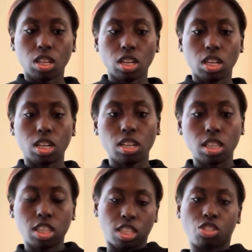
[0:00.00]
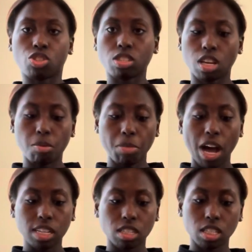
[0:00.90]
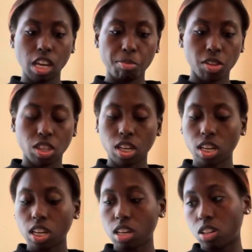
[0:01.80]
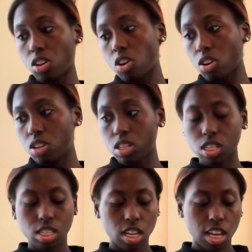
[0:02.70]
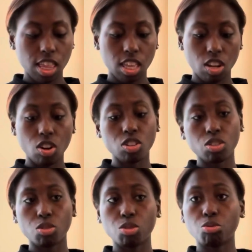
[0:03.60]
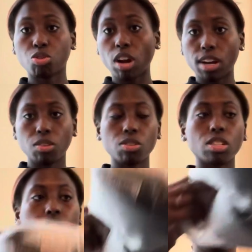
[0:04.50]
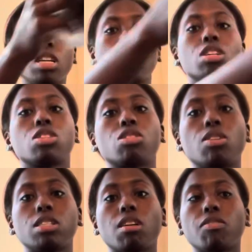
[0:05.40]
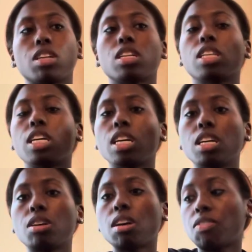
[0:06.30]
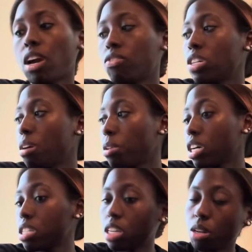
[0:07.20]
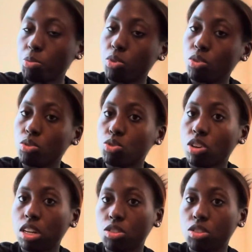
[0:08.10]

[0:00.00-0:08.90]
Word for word: uh, just the unboxing type of thing and hauls, and then also do try-ons. So I definitely, if I have time, like I said, will try to